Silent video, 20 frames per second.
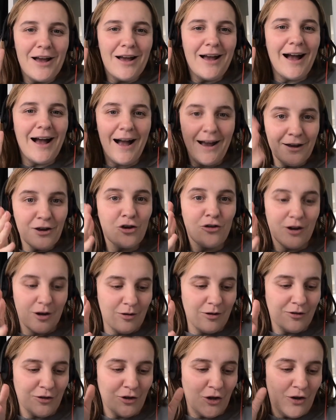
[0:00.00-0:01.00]
I agree
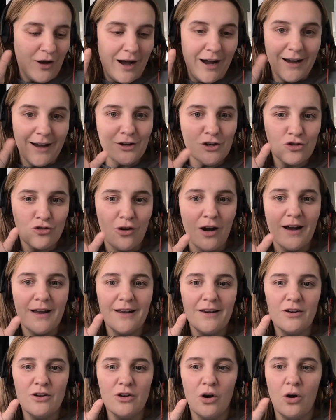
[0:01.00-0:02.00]
with you. I try
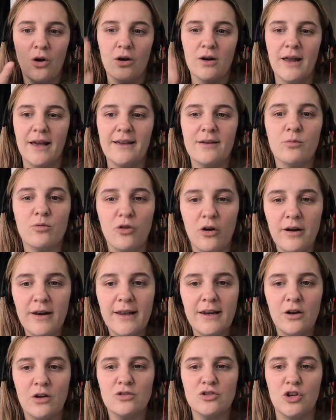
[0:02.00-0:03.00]
and not, we're only
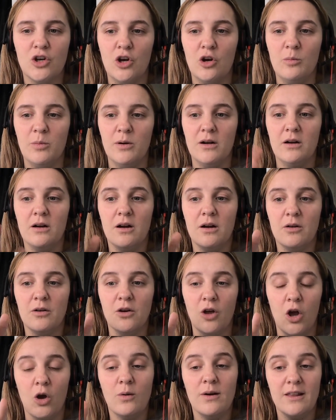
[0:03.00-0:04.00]
in October.
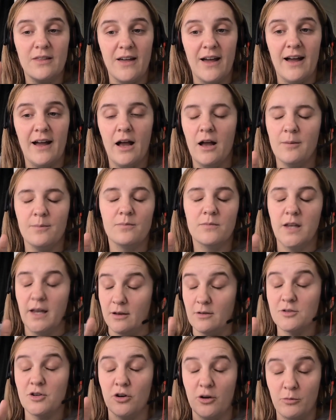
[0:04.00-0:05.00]
Not only that,
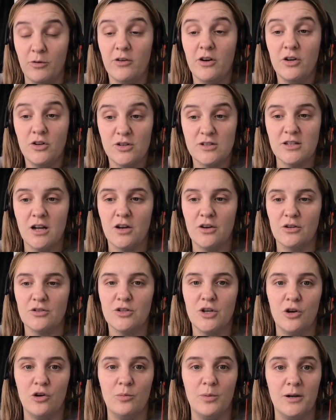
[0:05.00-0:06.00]
we're only just started
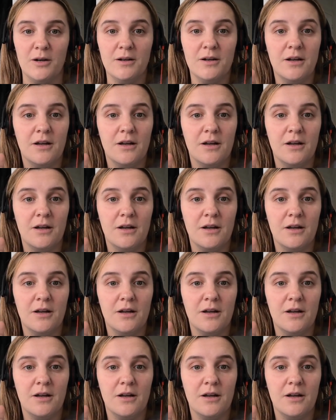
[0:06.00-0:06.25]
October.